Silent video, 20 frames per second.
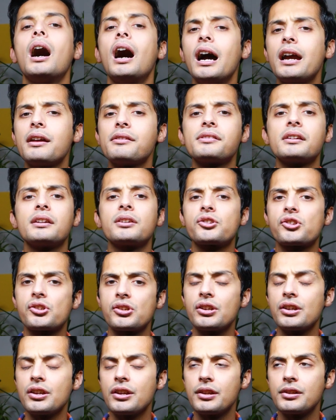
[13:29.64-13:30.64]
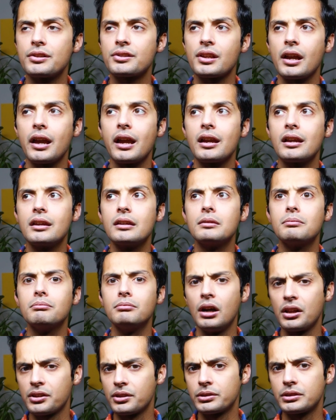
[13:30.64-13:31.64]
I think she is a
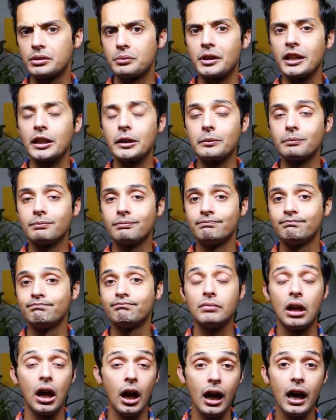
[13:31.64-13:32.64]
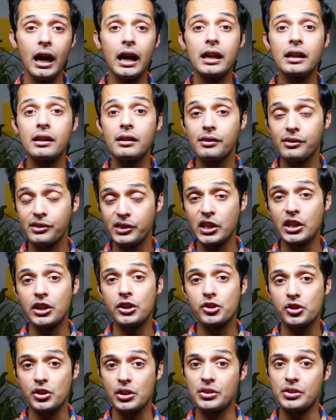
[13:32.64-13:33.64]
mother to be. I
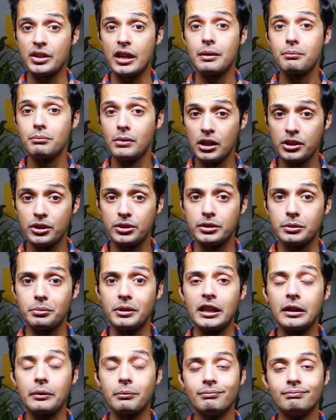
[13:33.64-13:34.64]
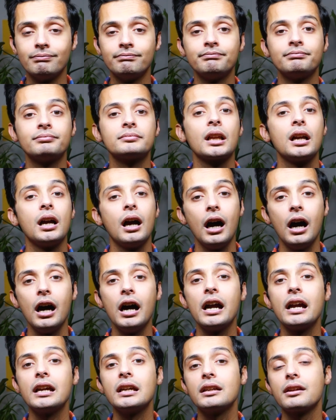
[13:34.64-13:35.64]
think she's a mother to be.
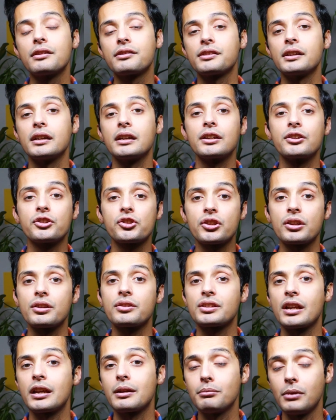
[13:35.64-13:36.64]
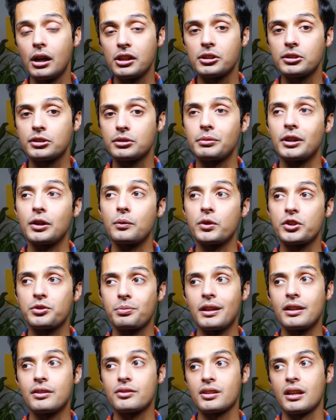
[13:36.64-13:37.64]
I think she's a mother to be, which
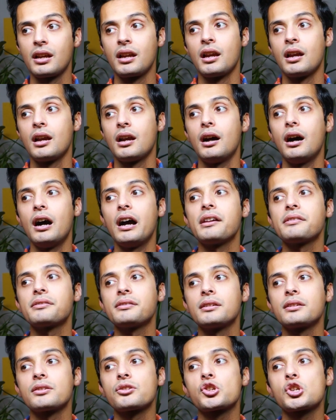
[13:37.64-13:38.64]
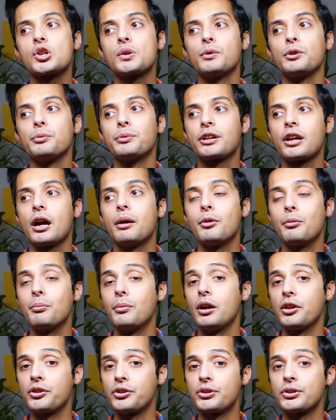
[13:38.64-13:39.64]
means I think she will become a
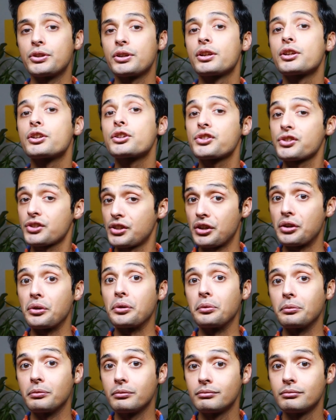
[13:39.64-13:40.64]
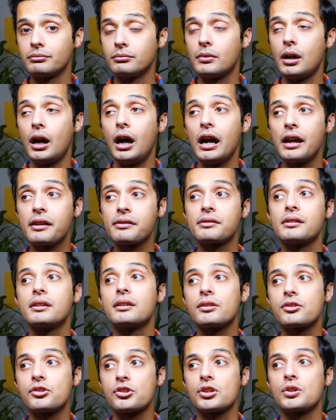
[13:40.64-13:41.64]
mother soon. I
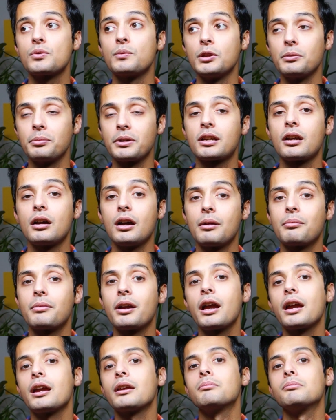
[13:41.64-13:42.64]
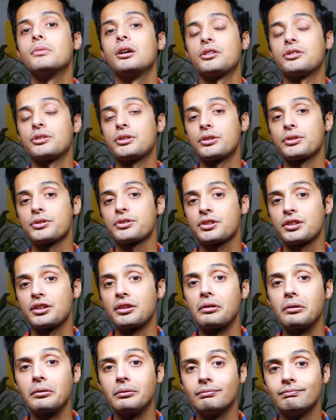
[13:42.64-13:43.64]
think she will become a mother
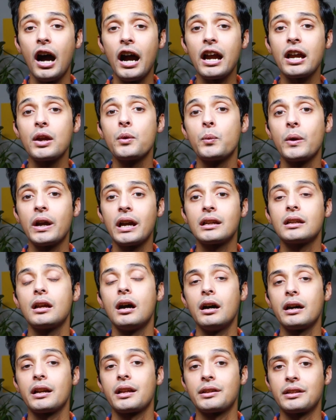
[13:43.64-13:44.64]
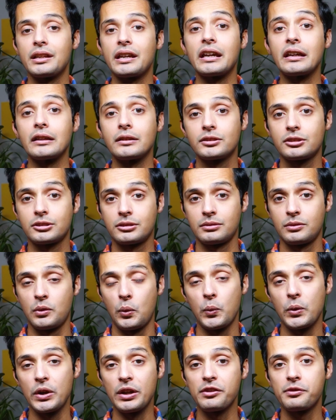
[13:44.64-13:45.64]
soon. I went on a date
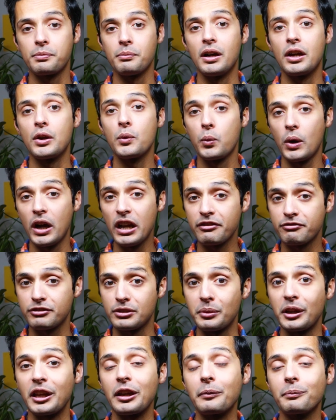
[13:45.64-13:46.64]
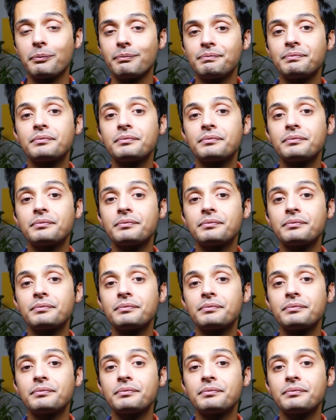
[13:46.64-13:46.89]
with my wife to be.